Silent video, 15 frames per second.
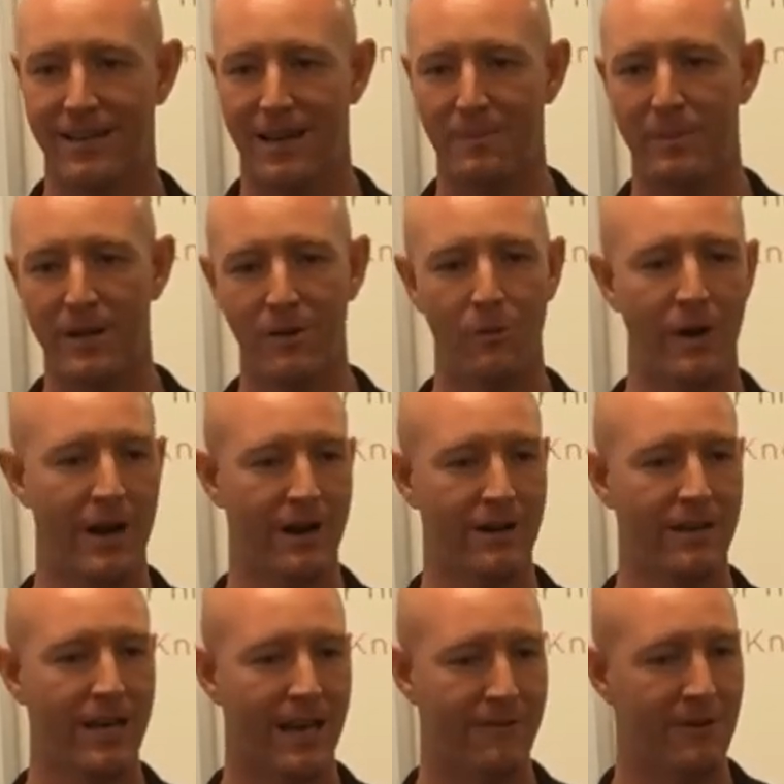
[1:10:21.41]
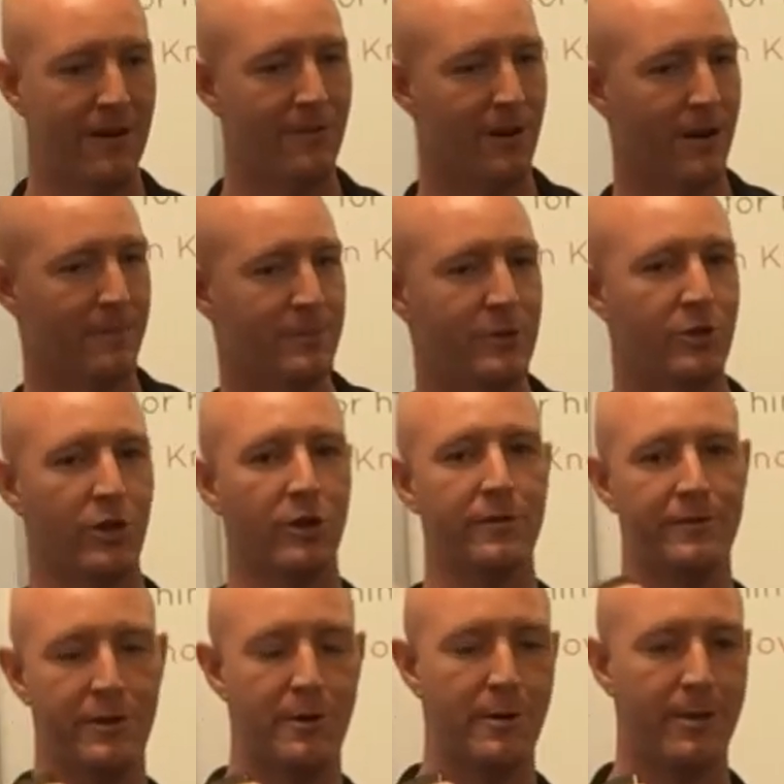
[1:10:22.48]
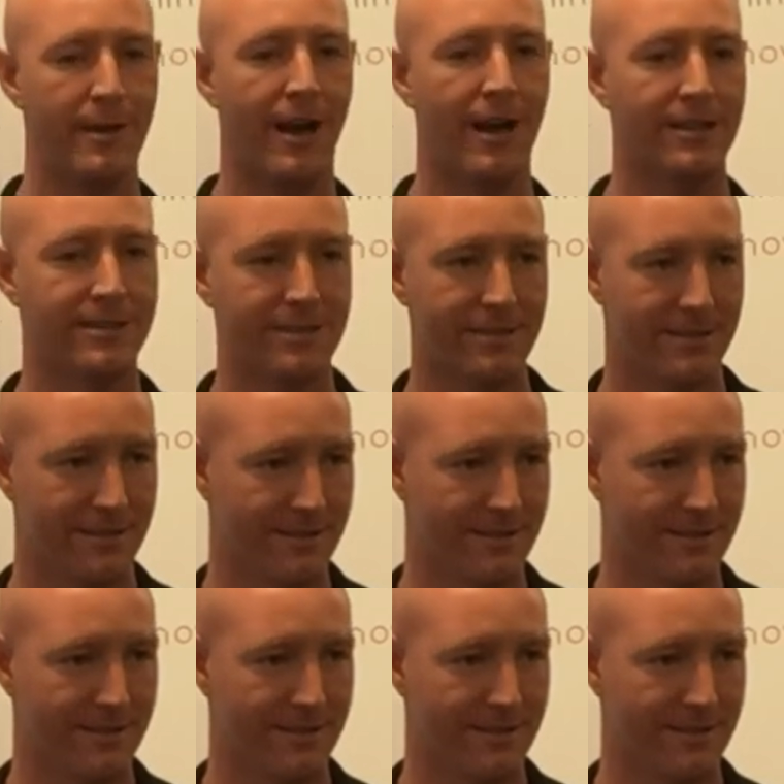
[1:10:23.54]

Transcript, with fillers: and be aware? Have you ever observed your thoughts?